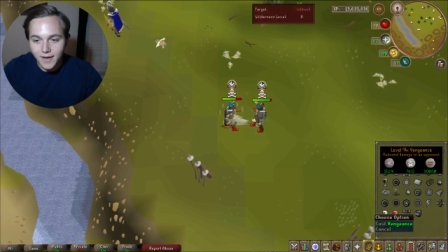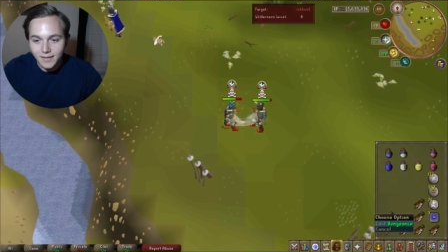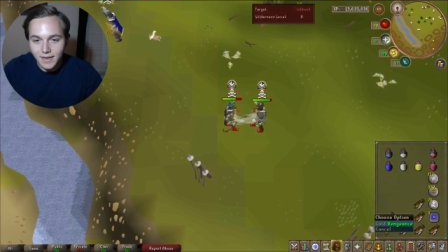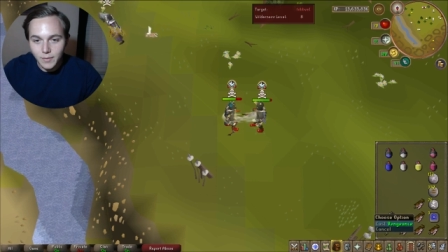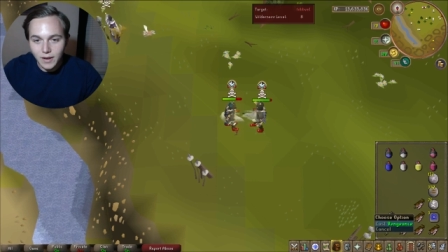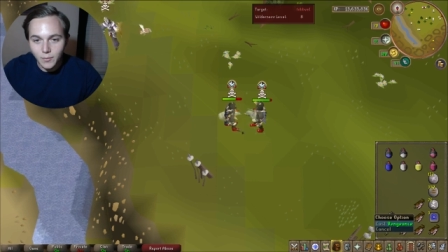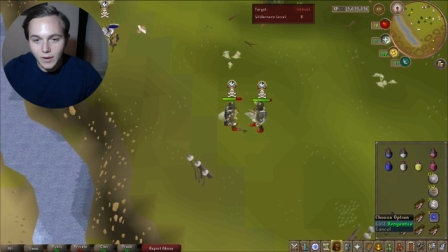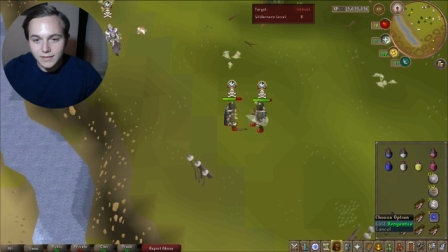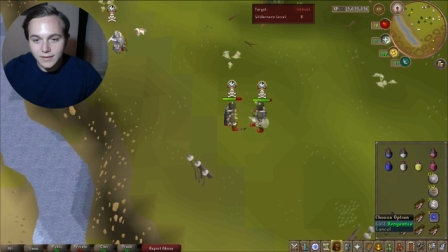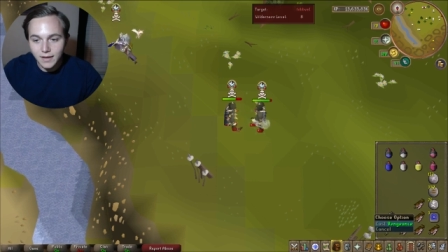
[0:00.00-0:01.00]
Damn it, I'm
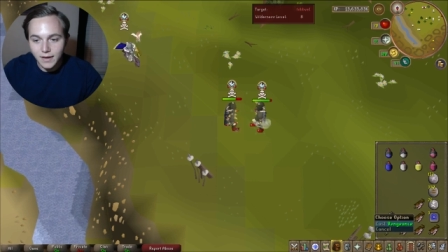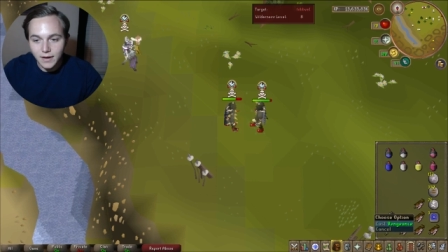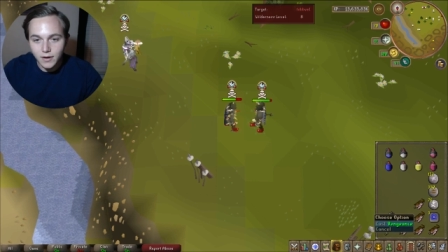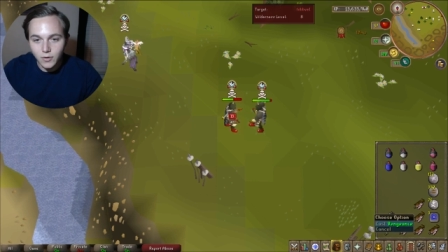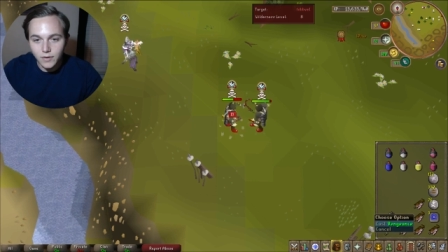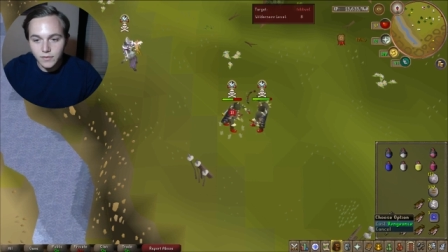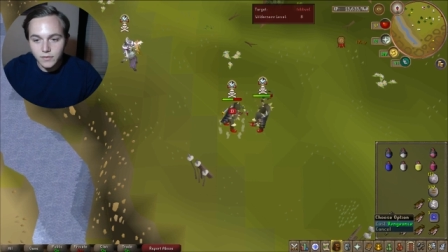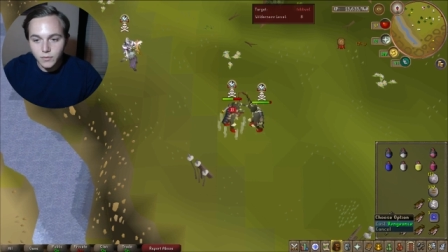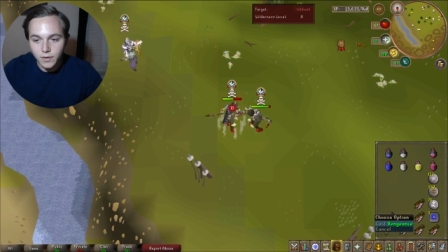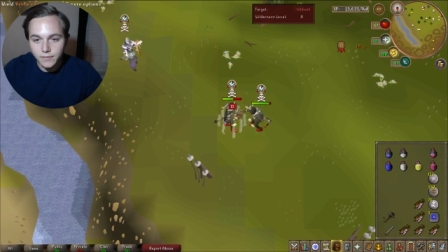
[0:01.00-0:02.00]
wasting like a whole
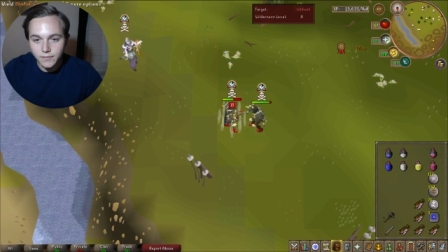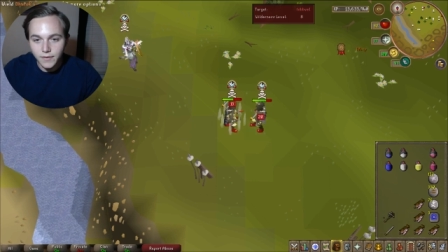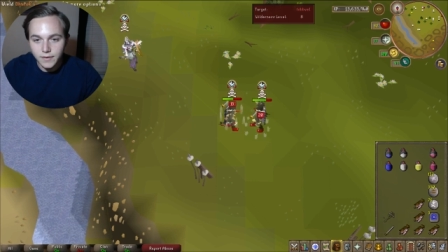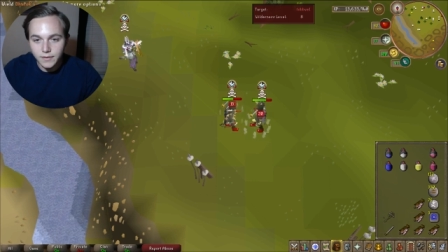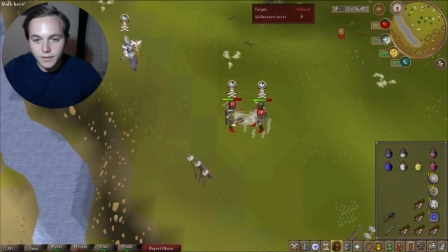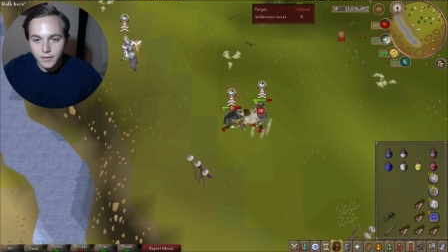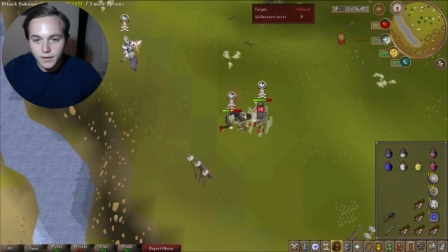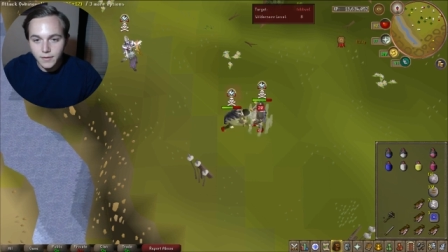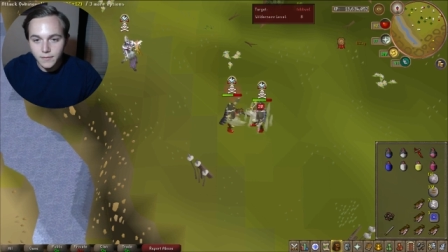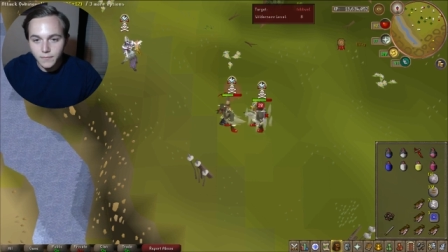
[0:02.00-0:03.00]
inventory of fucking,
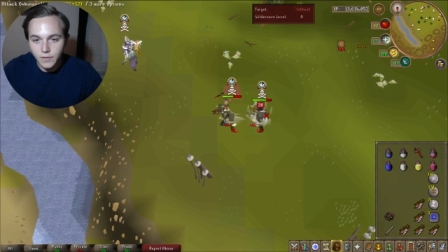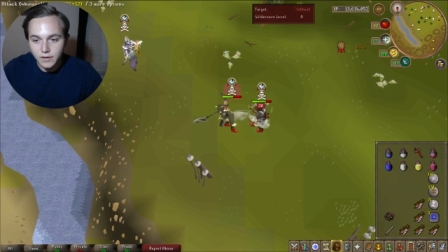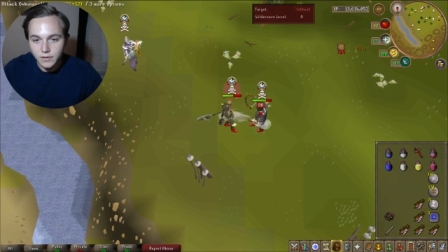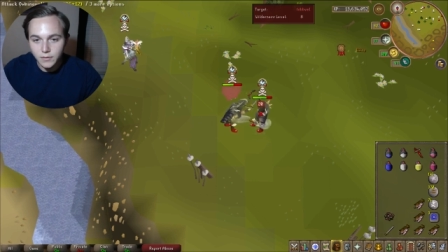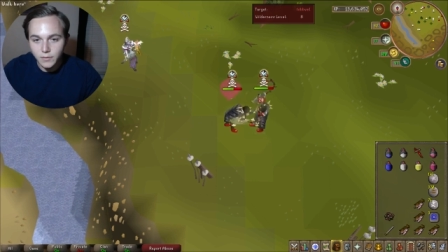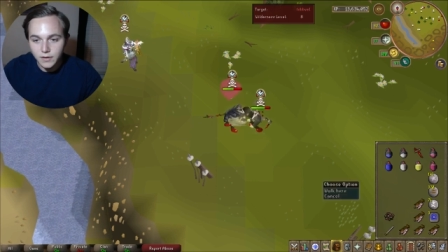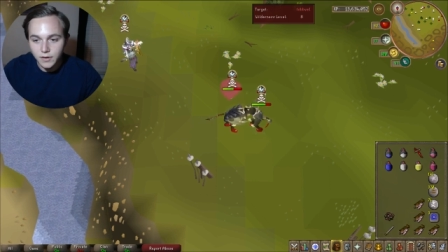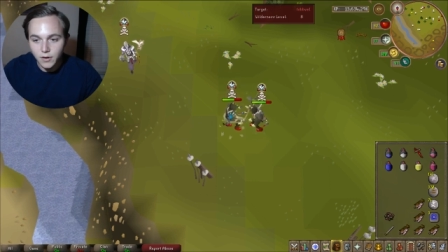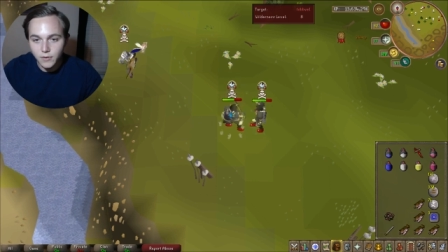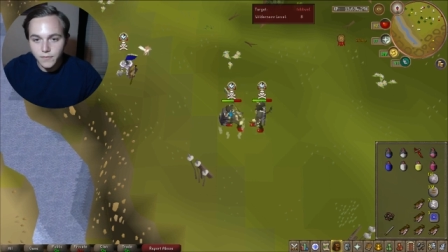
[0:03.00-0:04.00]
okay. We can, we can
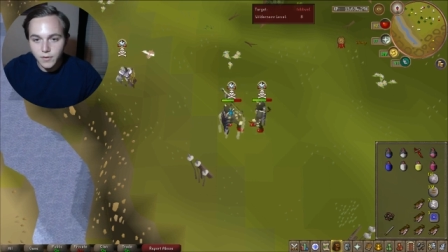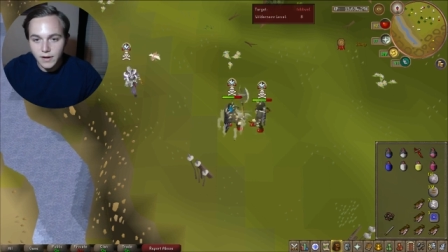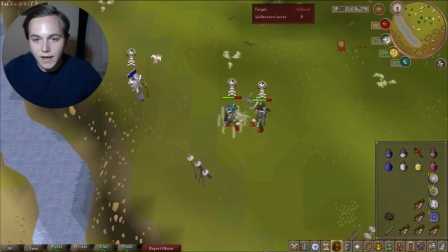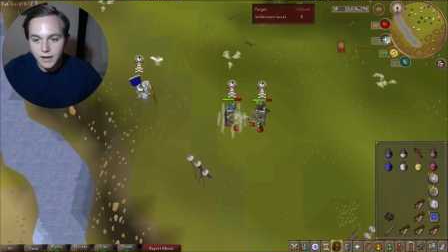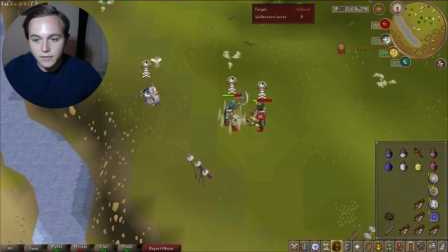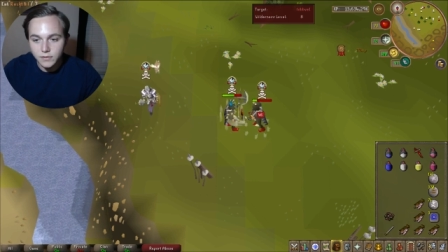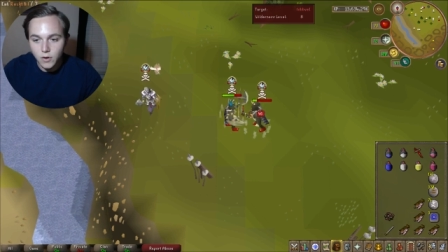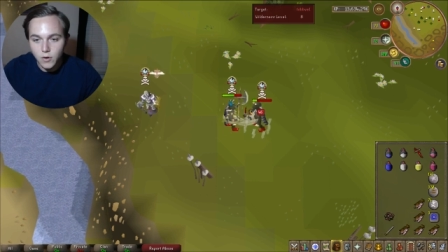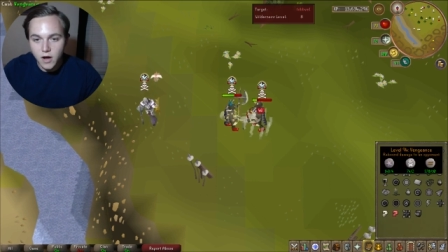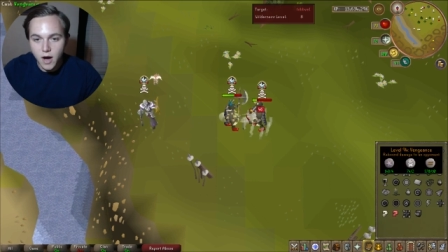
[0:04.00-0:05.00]
go for an axe.
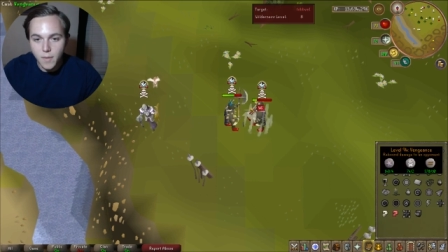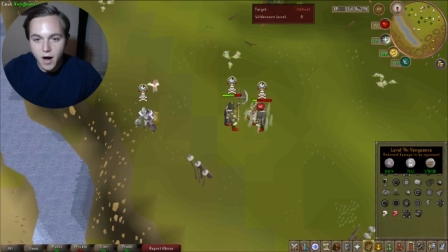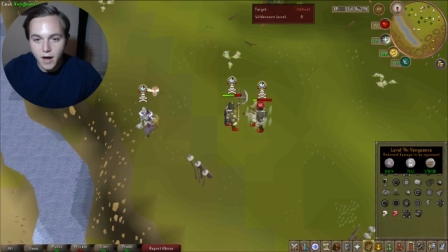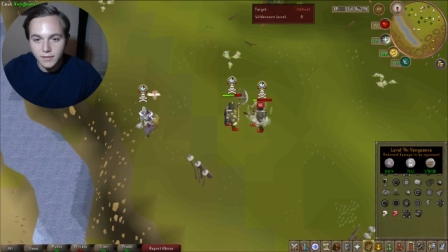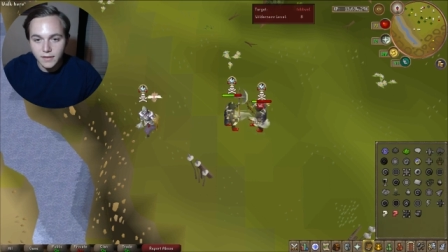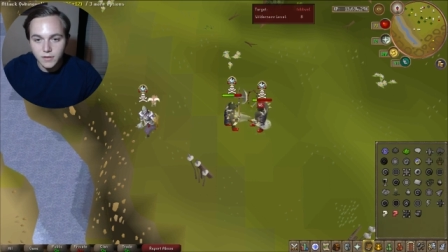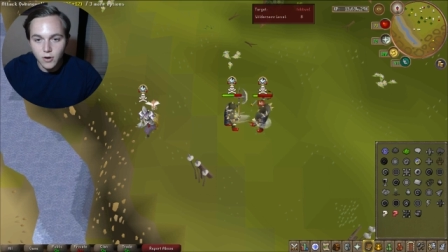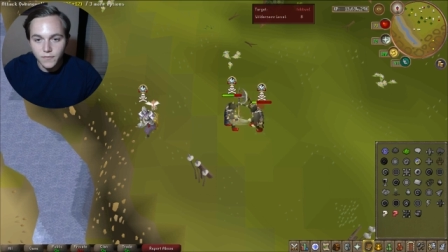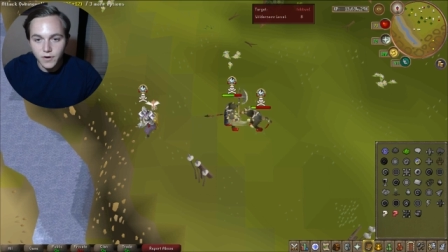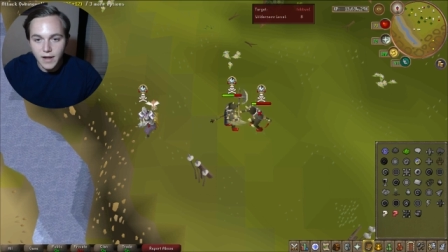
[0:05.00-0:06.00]
Oh, come on, let's
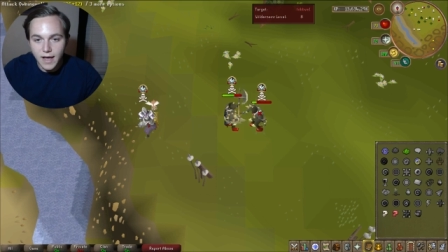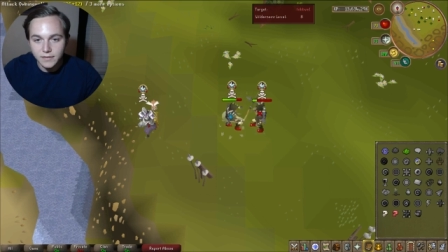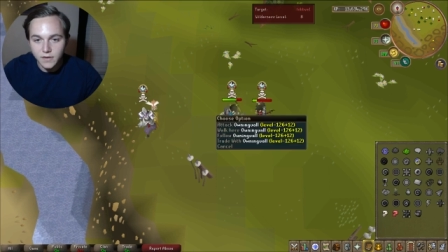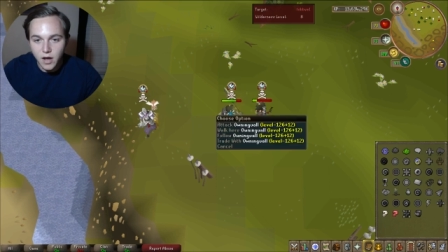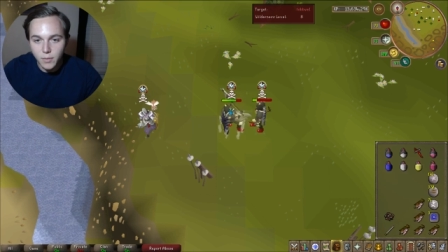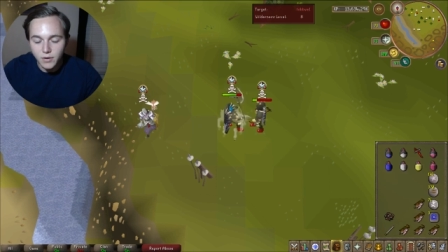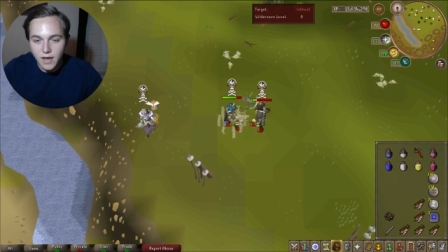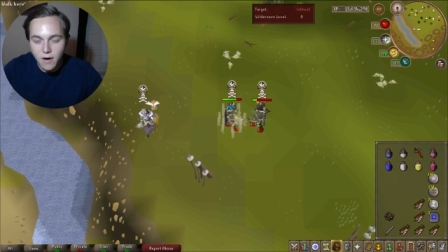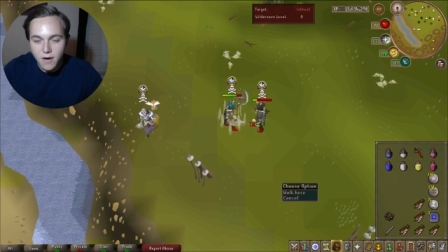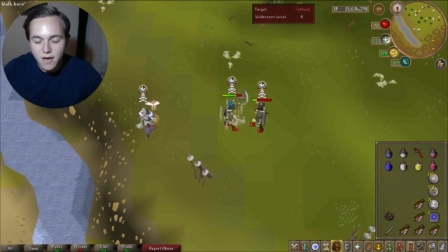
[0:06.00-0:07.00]
go for an axe combo
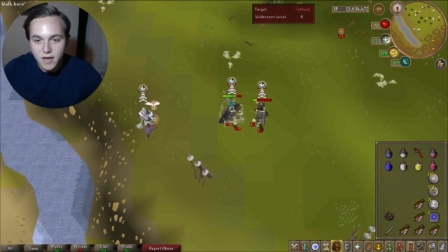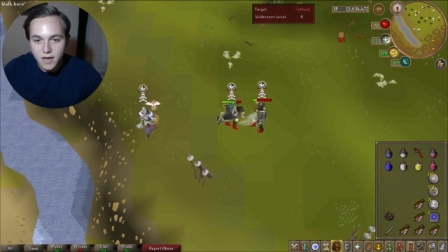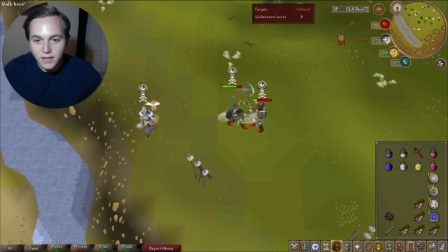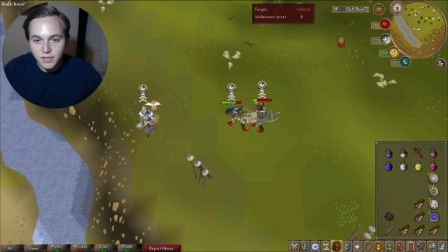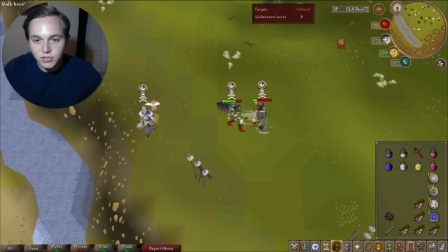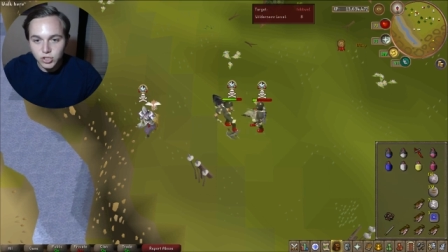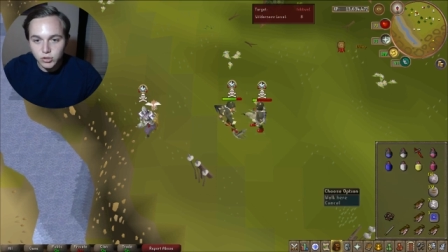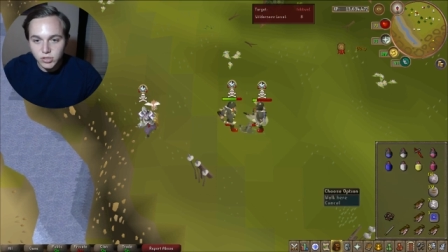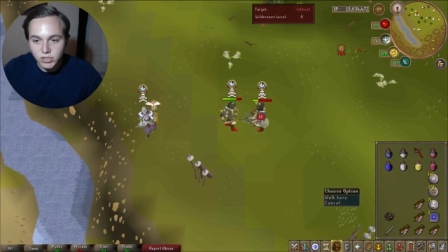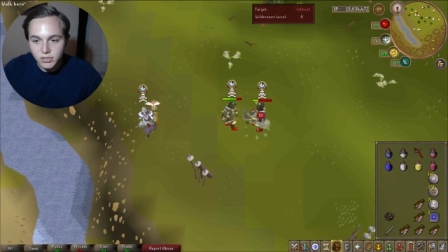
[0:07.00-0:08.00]
now. Let's
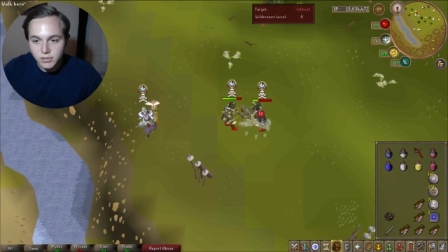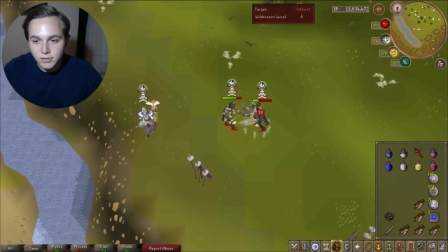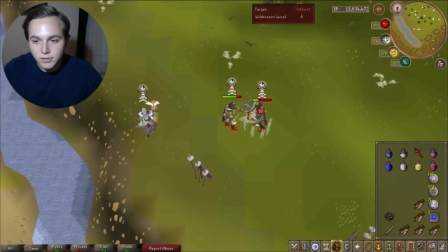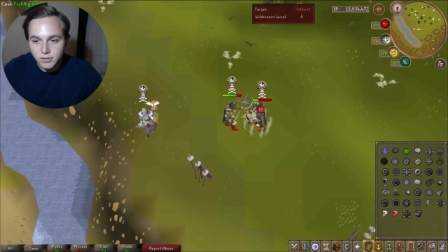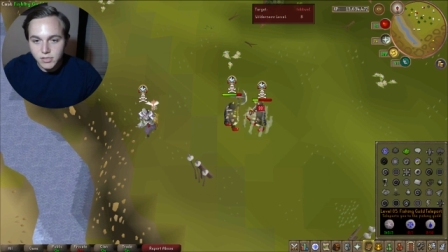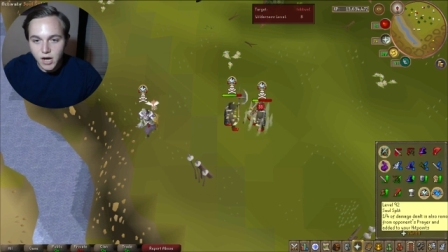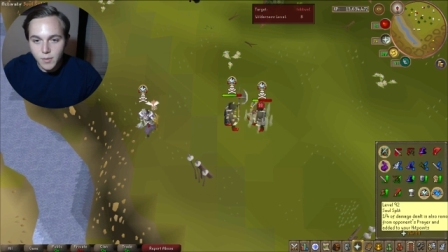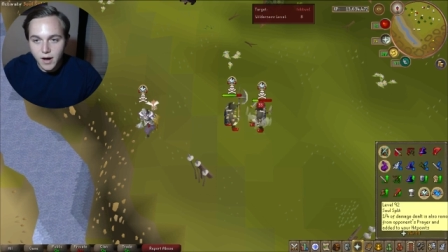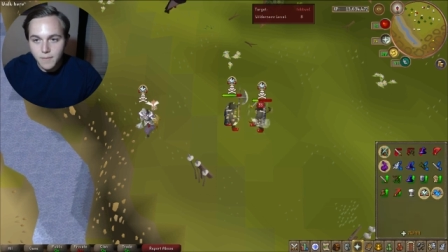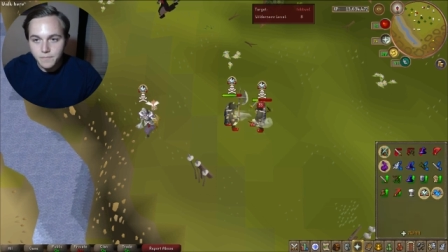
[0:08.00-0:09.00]
do it! Come
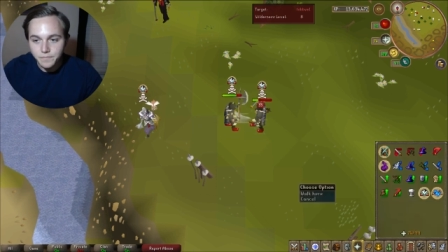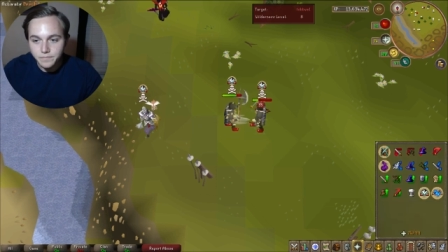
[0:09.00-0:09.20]
on.